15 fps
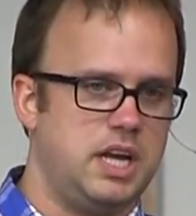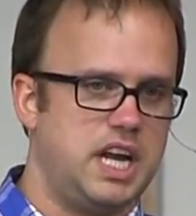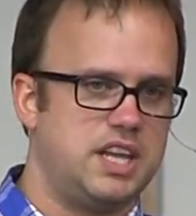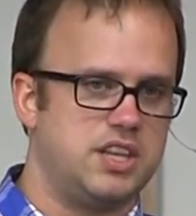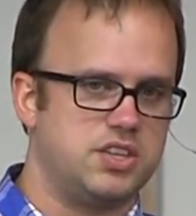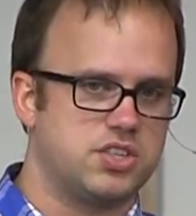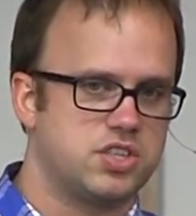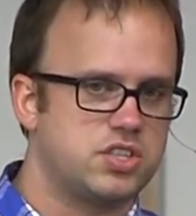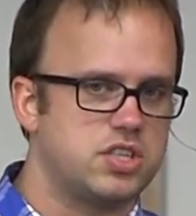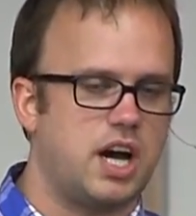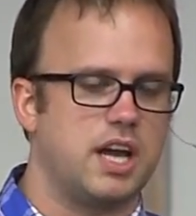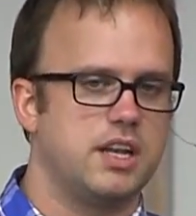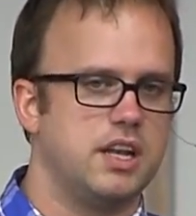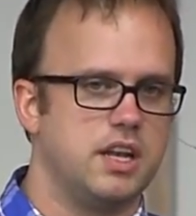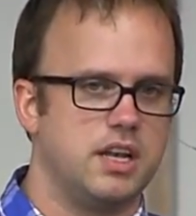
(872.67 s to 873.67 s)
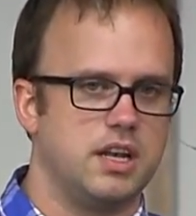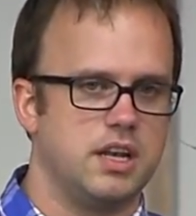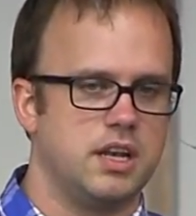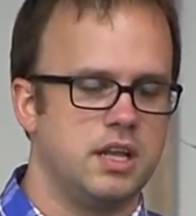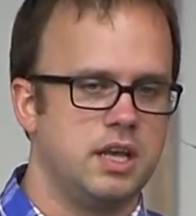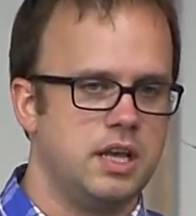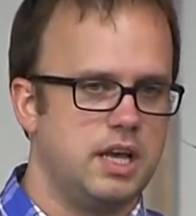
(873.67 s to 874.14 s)
He had this
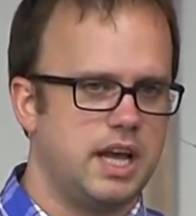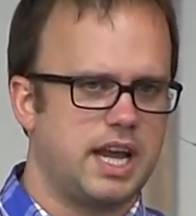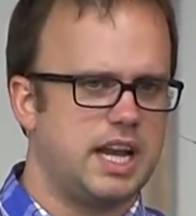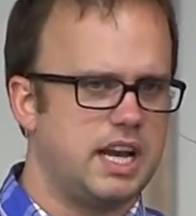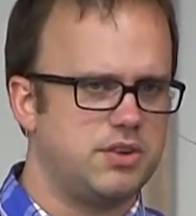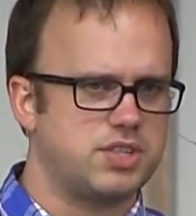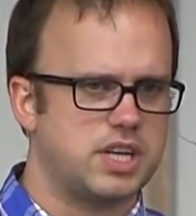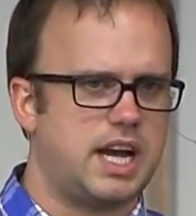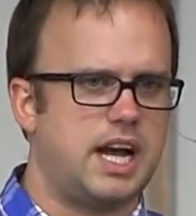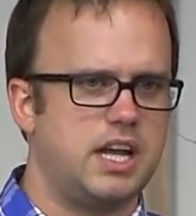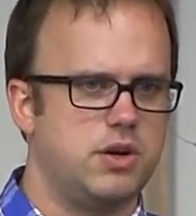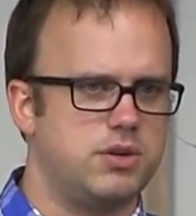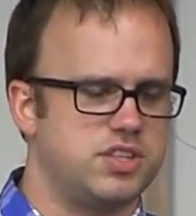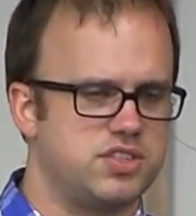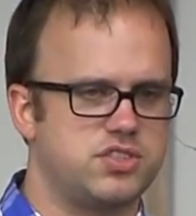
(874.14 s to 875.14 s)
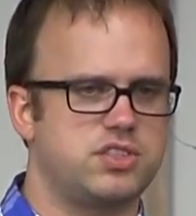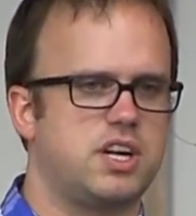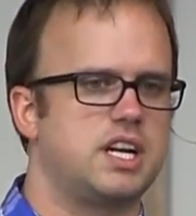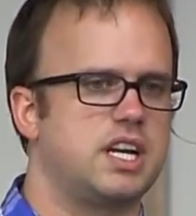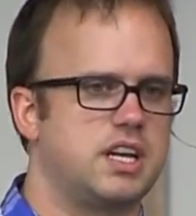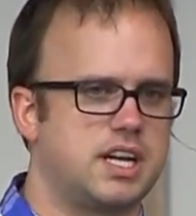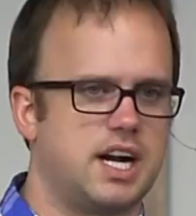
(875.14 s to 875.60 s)
sudden, again, here's a guy who has
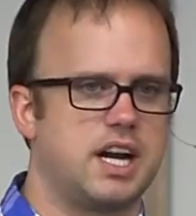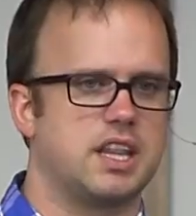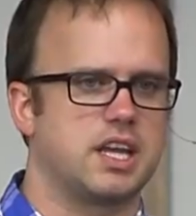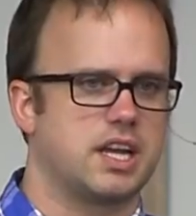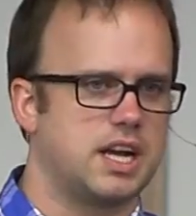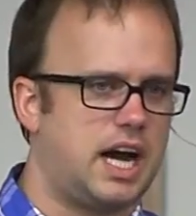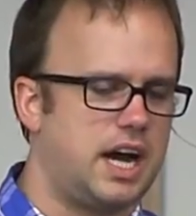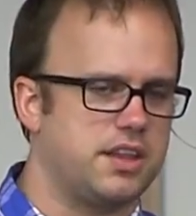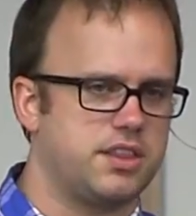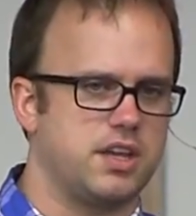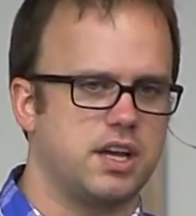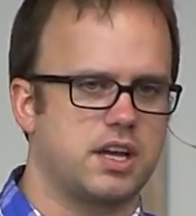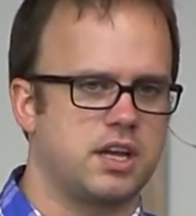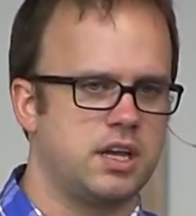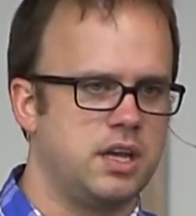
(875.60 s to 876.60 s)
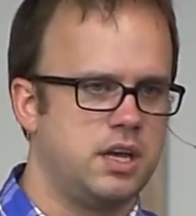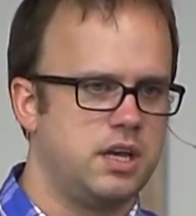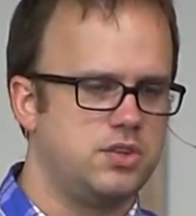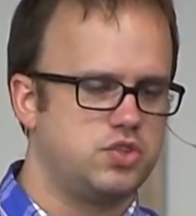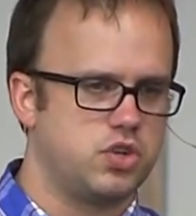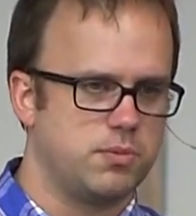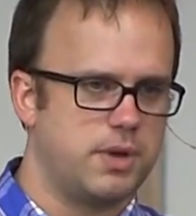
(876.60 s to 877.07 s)
studied kind of the Gothic,
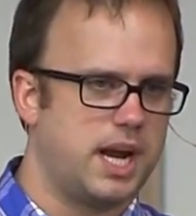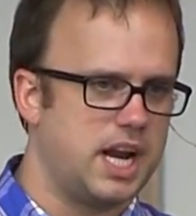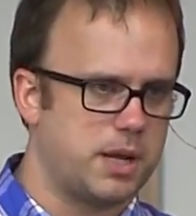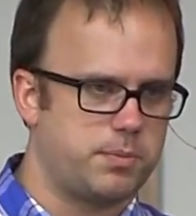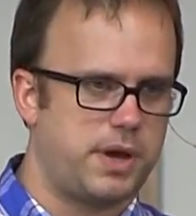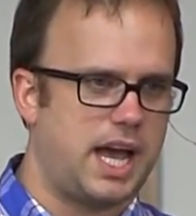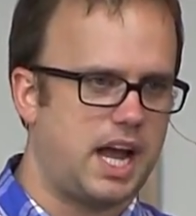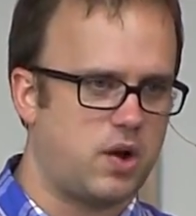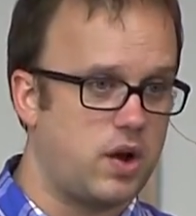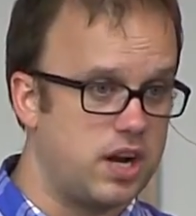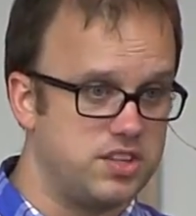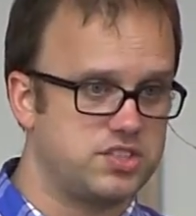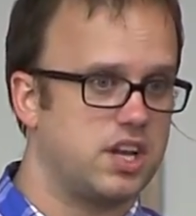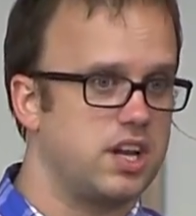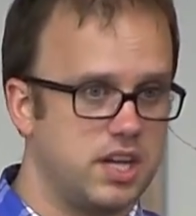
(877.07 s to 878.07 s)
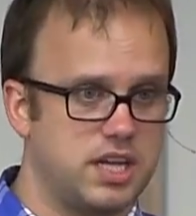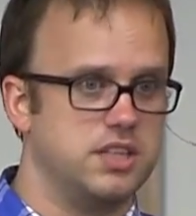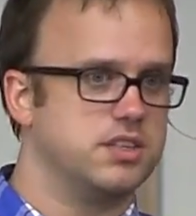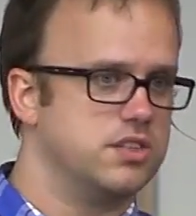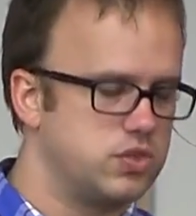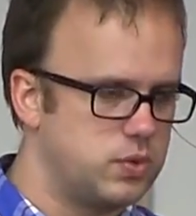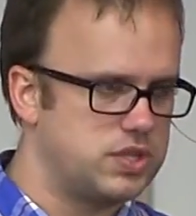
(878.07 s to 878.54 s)
Germanic background, and suddenly
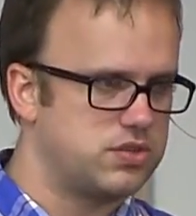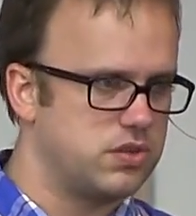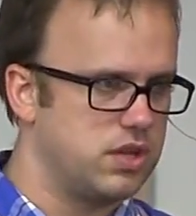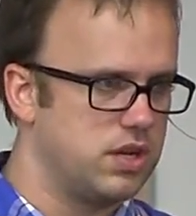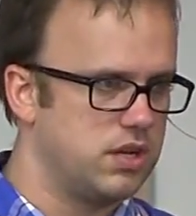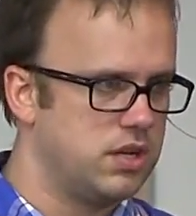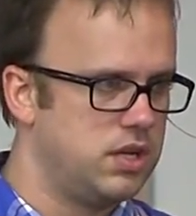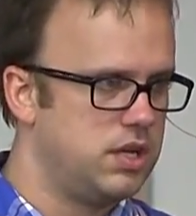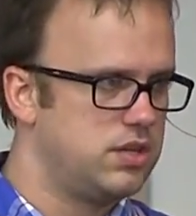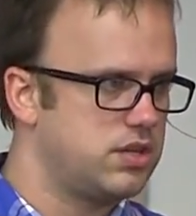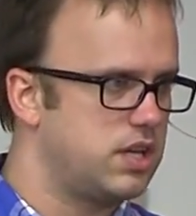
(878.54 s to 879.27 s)
he's in Switzerland.